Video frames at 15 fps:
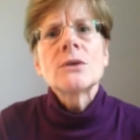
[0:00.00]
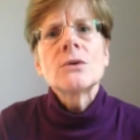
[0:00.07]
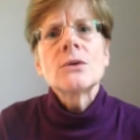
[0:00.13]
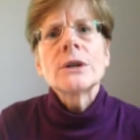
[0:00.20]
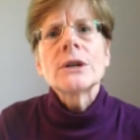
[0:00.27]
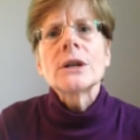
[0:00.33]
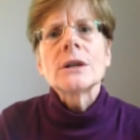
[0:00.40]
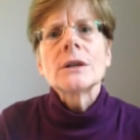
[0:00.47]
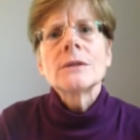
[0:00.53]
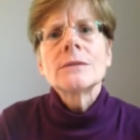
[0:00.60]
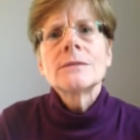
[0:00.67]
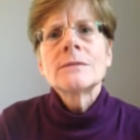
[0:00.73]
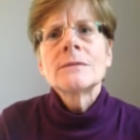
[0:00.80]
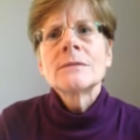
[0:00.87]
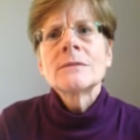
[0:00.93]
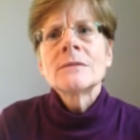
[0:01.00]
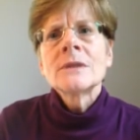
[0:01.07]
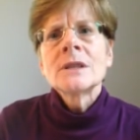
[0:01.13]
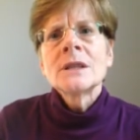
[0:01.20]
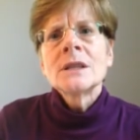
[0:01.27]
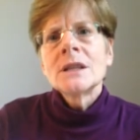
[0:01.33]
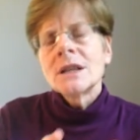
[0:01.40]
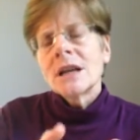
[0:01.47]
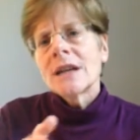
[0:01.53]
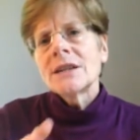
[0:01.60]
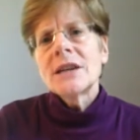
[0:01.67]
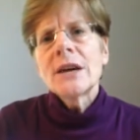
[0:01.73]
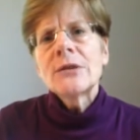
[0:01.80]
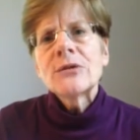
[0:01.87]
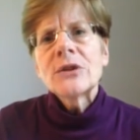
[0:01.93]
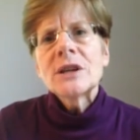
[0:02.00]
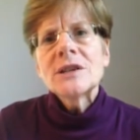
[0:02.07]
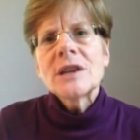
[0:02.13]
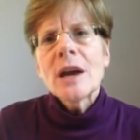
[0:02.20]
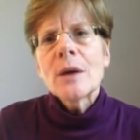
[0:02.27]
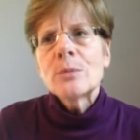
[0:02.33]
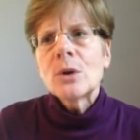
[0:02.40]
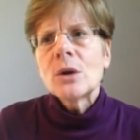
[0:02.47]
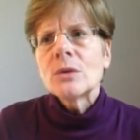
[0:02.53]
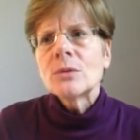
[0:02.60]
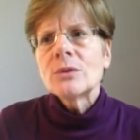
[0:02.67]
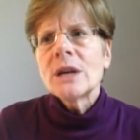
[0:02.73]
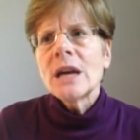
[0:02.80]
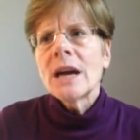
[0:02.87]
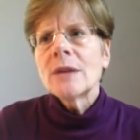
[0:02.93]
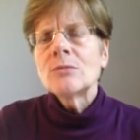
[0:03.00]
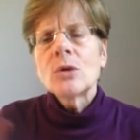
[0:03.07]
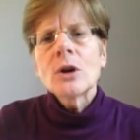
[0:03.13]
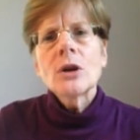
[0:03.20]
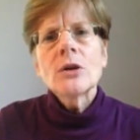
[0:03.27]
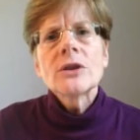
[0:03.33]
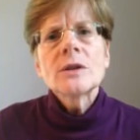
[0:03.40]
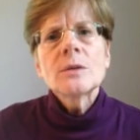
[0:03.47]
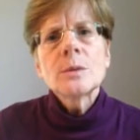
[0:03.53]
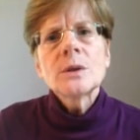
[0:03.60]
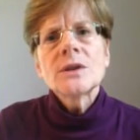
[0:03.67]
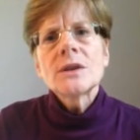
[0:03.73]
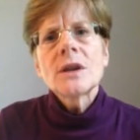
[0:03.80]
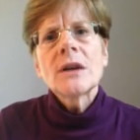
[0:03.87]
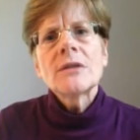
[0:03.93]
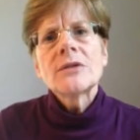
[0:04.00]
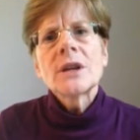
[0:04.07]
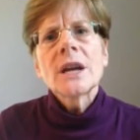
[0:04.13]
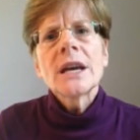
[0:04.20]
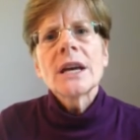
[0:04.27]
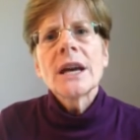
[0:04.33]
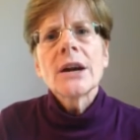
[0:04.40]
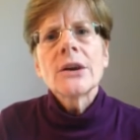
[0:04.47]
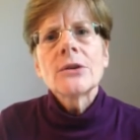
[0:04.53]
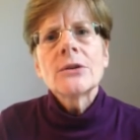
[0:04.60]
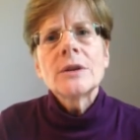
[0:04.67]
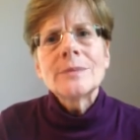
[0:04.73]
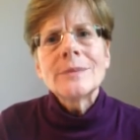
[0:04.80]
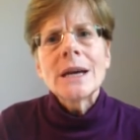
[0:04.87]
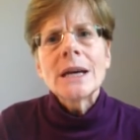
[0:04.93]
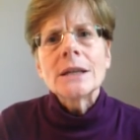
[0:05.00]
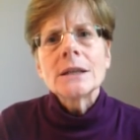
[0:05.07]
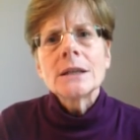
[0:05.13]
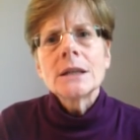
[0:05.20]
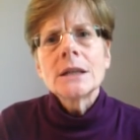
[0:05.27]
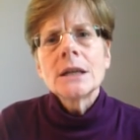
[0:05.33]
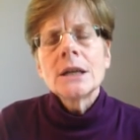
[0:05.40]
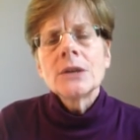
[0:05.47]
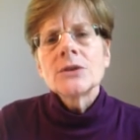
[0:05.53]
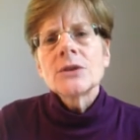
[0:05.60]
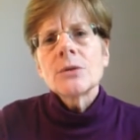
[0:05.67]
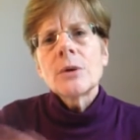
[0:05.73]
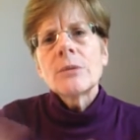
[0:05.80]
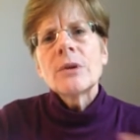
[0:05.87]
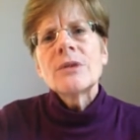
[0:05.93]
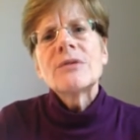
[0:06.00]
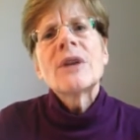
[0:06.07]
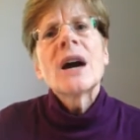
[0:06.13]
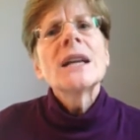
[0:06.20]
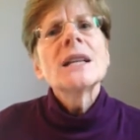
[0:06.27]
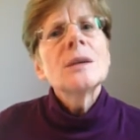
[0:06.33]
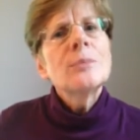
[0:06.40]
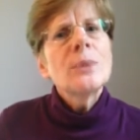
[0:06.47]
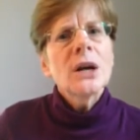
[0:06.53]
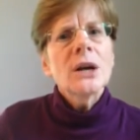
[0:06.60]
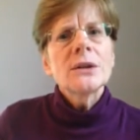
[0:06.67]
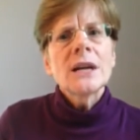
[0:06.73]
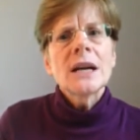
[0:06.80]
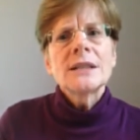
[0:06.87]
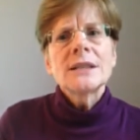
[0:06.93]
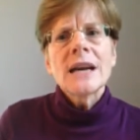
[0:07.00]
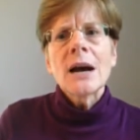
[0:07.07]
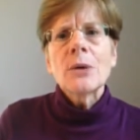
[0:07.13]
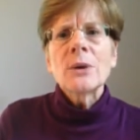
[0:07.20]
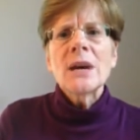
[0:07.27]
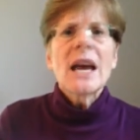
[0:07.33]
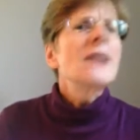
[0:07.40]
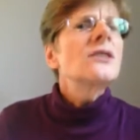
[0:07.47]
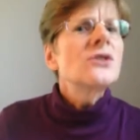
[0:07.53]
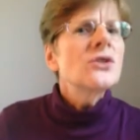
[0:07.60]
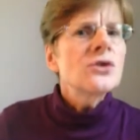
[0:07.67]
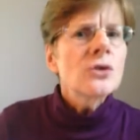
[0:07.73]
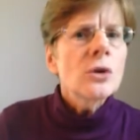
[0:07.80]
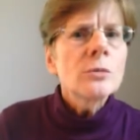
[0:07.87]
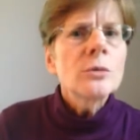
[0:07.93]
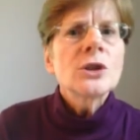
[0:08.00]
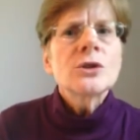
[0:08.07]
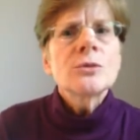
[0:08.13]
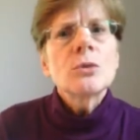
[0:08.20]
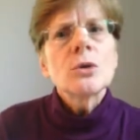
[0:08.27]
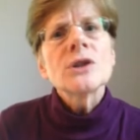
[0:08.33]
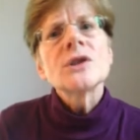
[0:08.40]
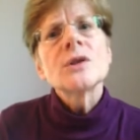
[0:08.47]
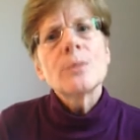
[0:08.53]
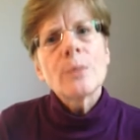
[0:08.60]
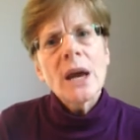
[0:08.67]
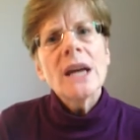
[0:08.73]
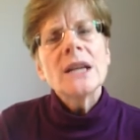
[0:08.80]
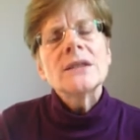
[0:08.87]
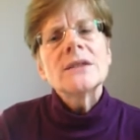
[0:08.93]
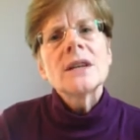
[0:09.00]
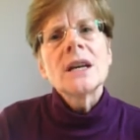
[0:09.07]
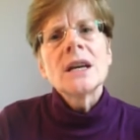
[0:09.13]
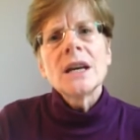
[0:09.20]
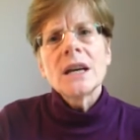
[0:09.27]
in order. I take, for example, we had more Christmas stuff than I care to admit. So when we finally pared that down, we had so much more space